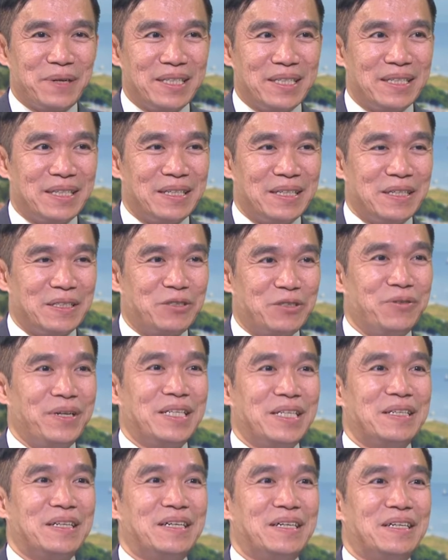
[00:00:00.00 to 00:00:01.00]
a trade
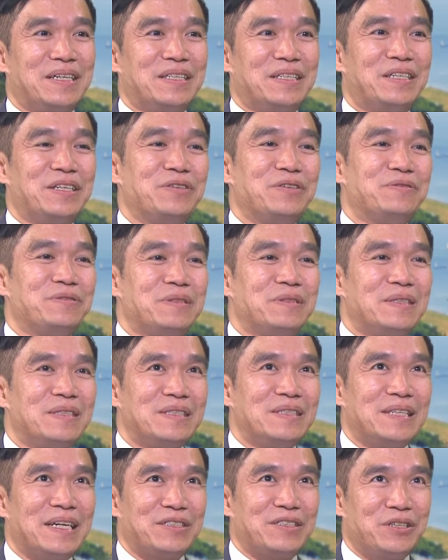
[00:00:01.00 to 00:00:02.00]
deal is
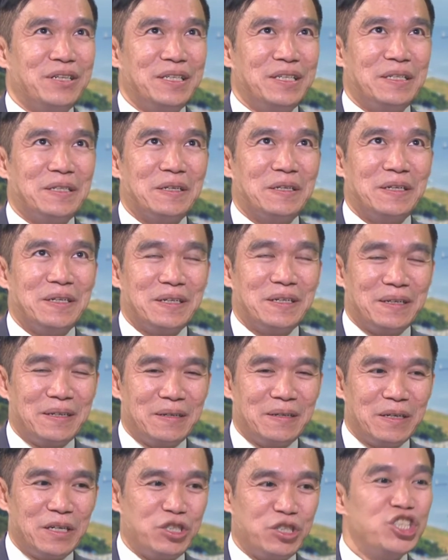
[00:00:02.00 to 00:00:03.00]
actually
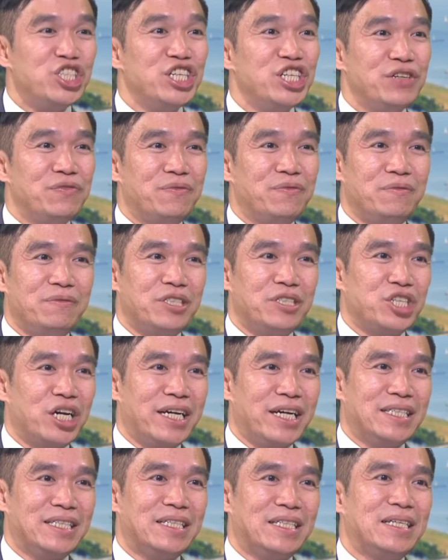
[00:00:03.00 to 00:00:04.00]
achieved with
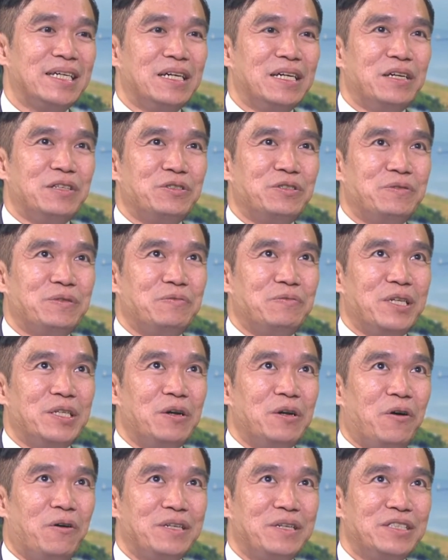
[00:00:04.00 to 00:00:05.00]
China. So with
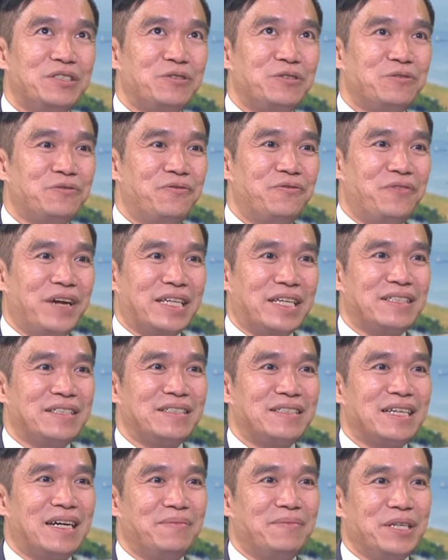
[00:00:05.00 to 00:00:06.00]
all these two factors
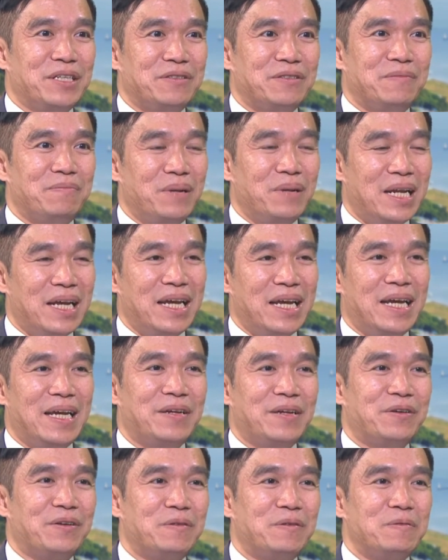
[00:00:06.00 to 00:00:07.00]
coming into play,
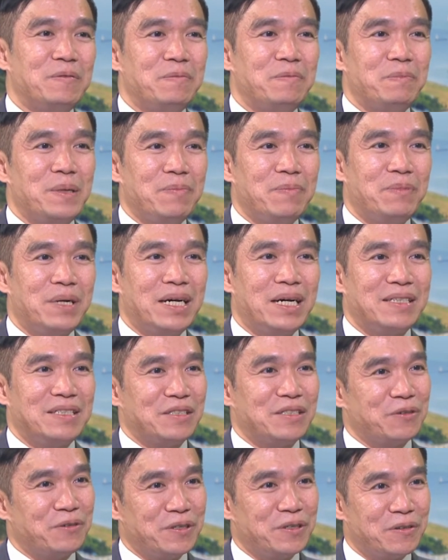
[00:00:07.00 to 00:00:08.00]
people are just
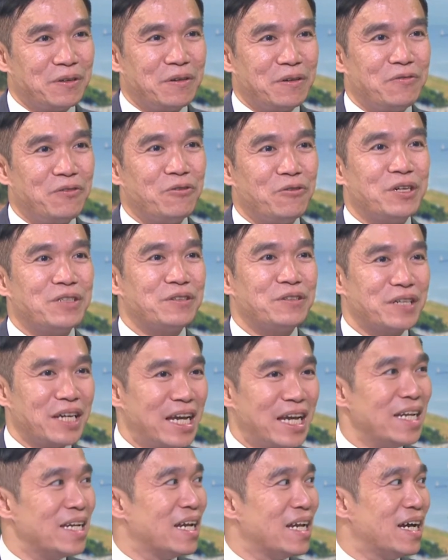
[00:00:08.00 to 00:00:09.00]
going to focus on the
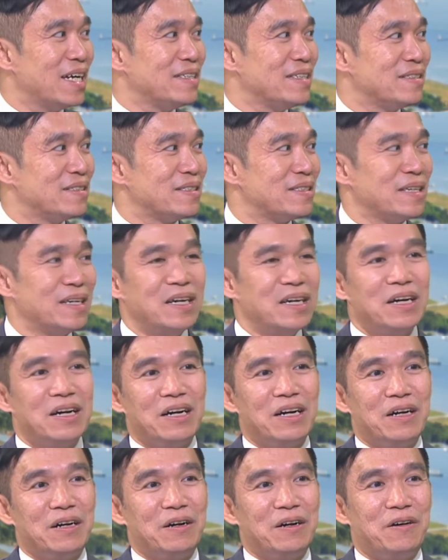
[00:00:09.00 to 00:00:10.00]
headlines
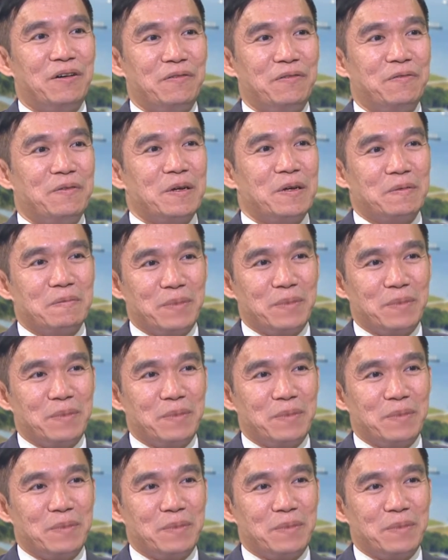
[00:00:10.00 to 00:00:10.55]
of between